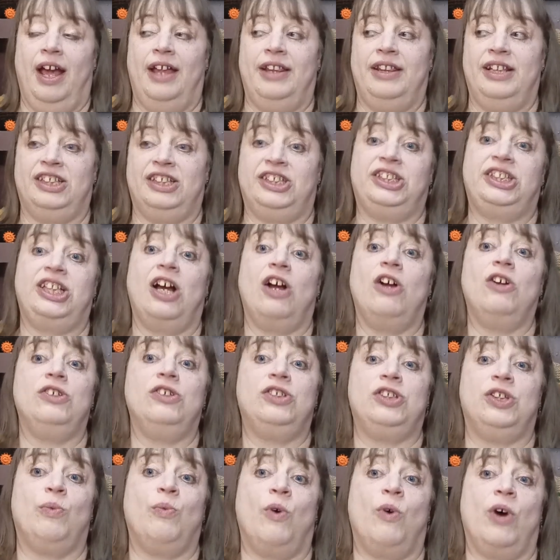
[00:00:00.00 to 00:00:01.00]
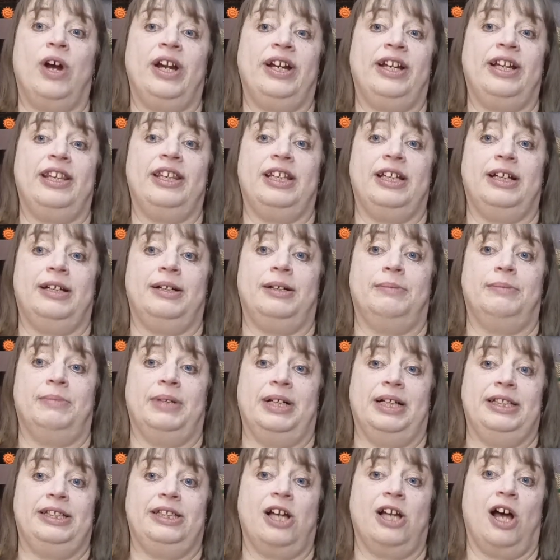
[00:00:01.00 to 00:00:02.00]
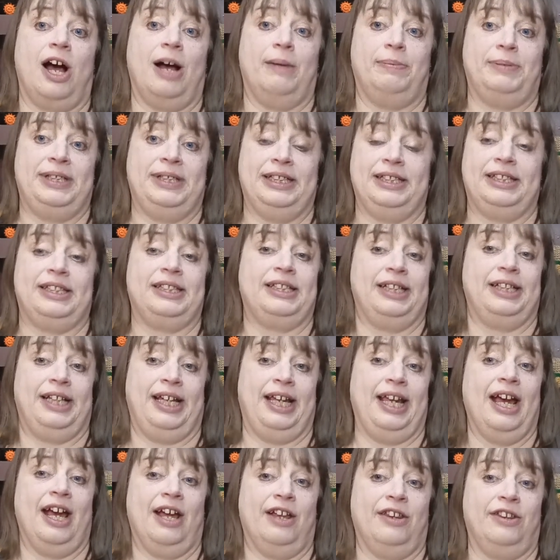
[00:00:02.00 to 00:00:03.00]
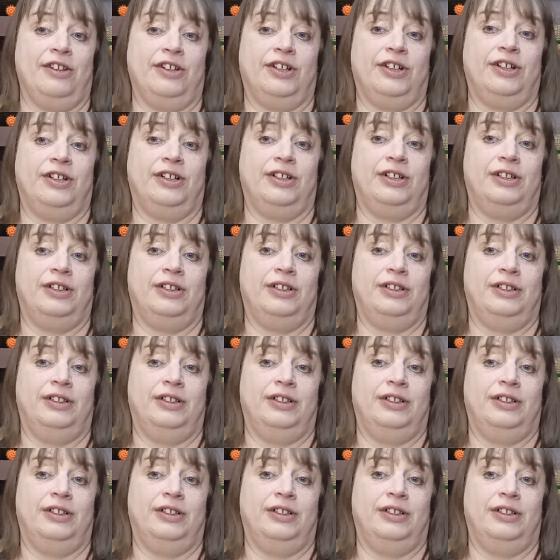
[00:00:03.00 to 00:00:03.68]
And the shelter wanted them adopted together,